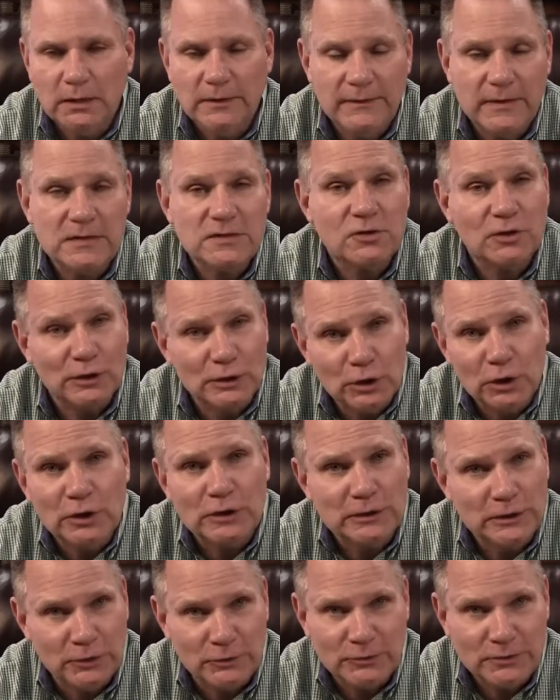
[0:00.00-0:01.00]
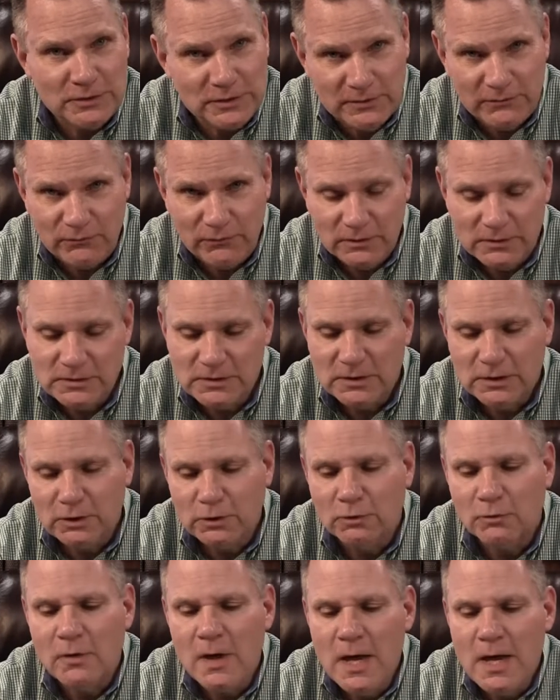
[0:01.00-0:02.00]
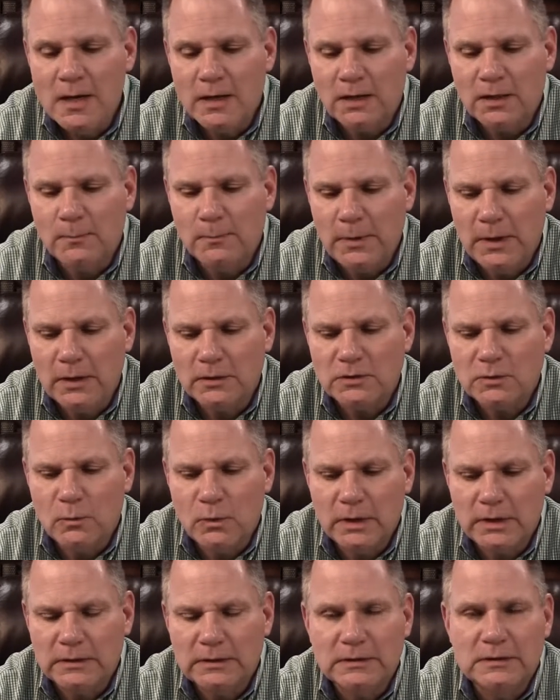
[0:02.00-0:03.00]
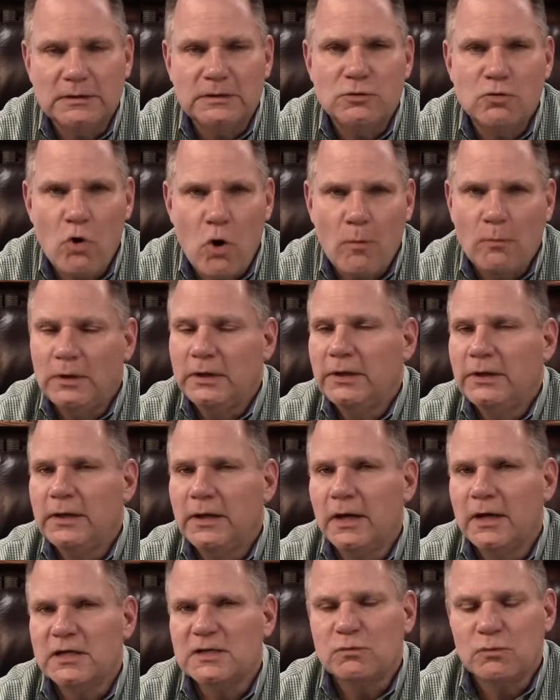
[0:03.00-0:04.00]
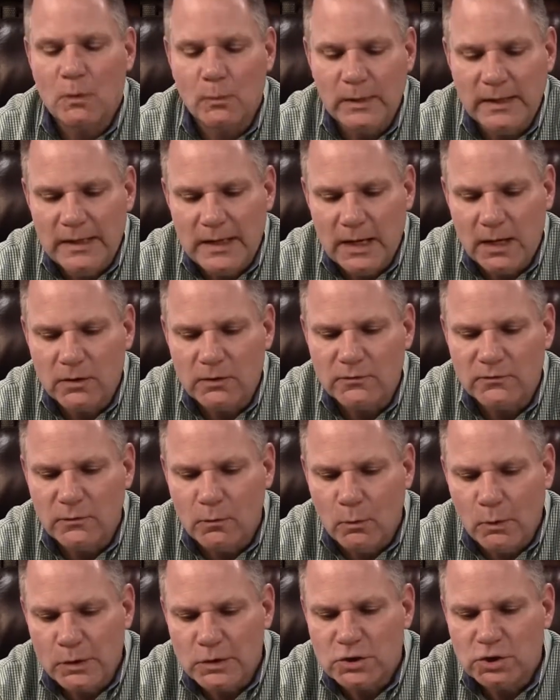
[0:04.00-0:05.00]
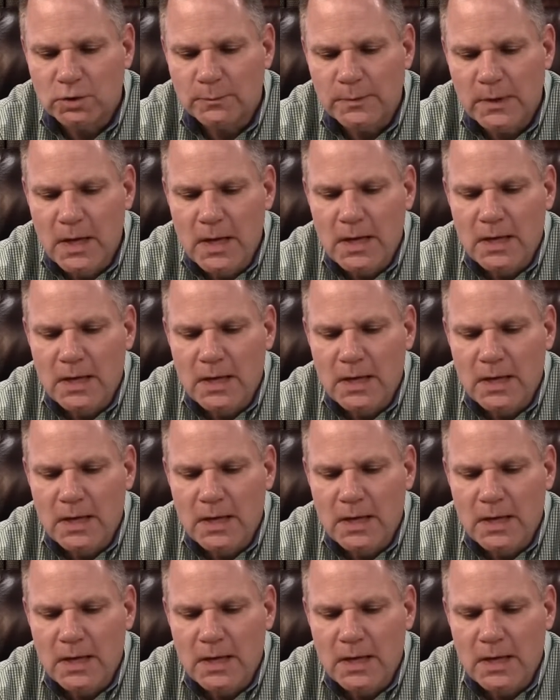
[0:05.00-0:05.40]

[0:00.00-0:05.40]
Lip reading: and that's going to look a little different to you compared to what it normally does when we gather for worship.